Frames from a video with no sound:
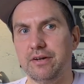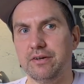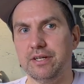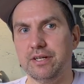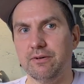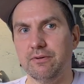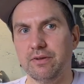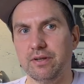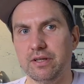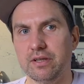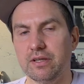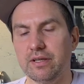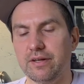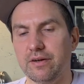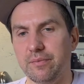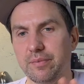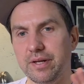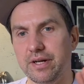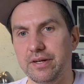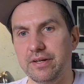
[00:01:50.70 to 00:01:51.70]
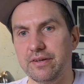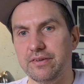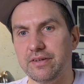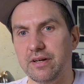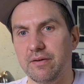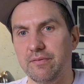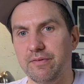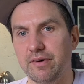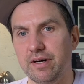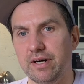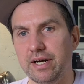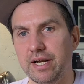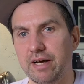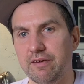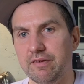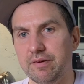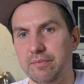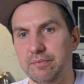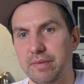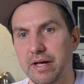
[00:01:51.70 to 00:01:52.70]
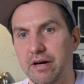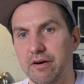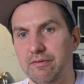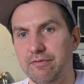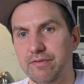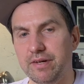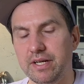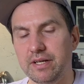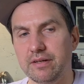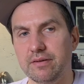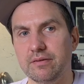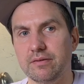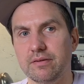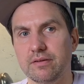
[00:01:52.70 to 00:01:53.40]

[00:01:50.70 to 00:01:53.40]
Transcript: deal with a little bit of discomfort and have a better fit.